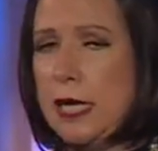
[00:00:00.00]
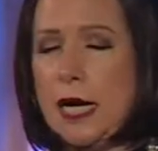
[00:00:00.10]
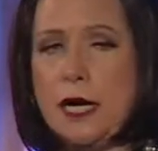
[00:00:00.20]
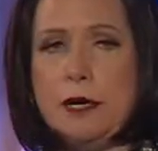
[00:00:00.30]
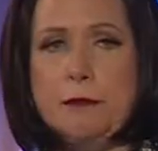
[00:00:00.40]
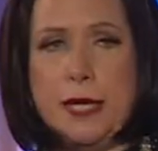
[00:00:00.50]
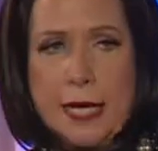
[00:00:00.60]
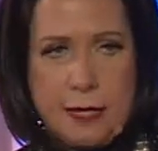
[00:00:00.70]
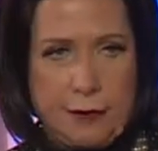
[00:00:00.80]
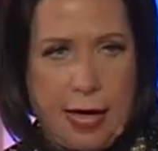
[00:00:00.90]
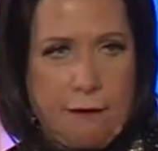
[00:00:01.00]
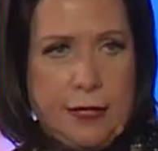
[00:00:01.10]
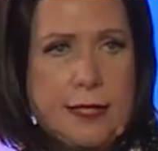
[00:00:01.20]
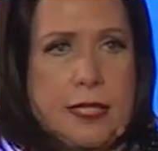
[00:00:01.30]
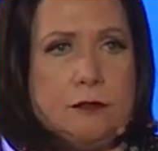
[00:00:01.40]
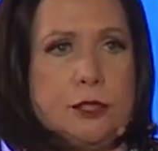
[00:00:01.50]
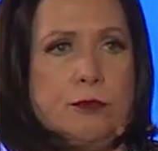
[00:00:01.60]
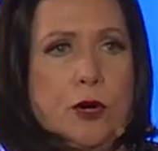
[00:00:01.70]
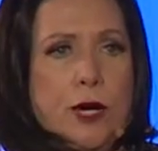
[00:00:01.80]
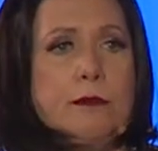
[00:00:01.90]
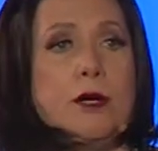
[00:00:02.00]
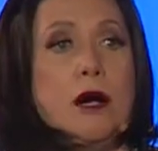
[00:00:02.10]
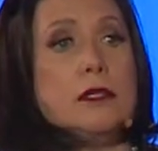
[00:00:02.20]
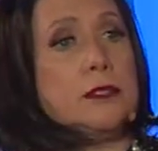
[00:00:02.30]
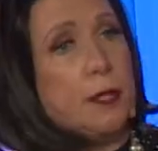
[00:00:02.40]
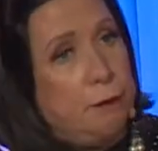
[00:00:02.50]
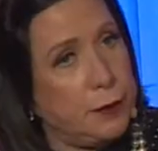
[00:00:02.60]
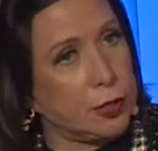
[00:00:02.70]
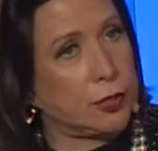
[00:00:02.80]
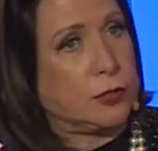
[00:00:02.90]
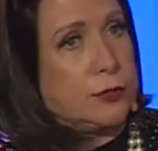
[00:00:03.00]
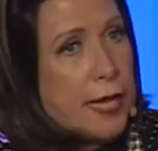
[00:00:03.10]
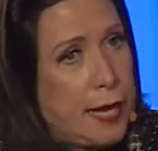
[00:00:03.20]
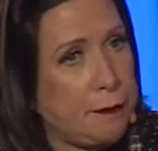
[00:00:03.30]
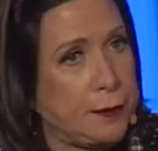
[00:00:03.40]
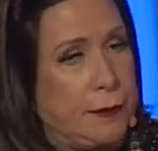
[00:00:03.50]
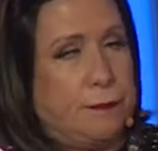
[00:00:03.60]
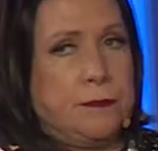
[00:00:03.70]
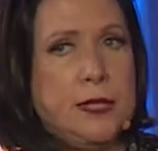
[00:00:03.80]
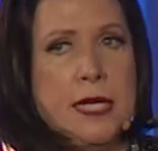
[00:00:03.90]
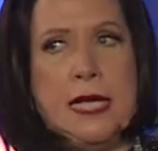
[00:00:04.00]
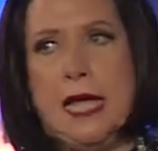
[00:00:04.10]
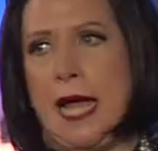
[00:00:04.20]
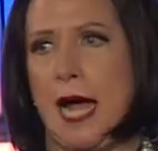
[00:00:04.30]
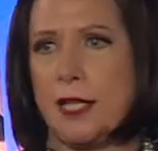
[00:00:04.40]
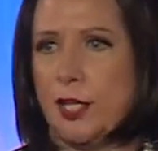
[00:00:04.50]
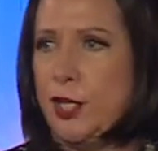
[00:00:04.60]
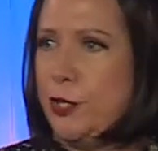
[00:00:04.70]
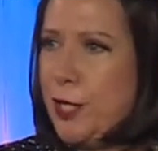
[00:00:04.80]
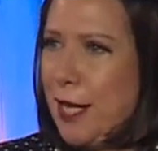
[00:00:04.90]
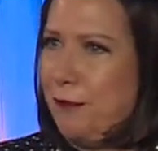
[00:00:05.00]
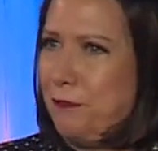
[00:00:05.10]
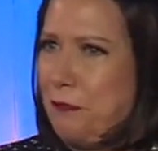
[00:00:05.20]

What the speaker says: having a television program called Miracles Happen. Hallelujah.